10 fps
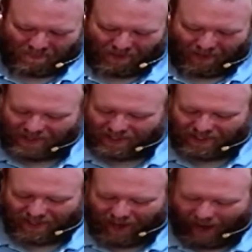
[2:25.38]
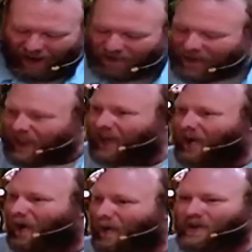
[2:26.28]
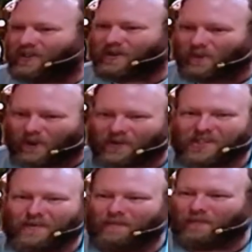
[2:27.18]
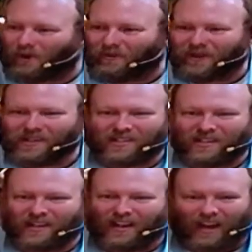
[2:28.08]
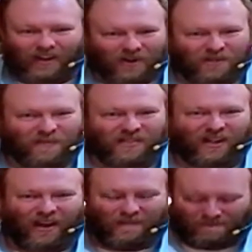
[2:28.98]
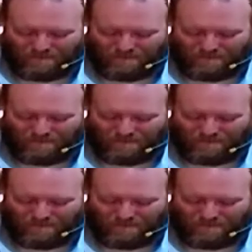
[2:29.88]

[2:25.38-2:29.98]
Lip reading: Isn't everything always supposed to be perfect at Christmas time?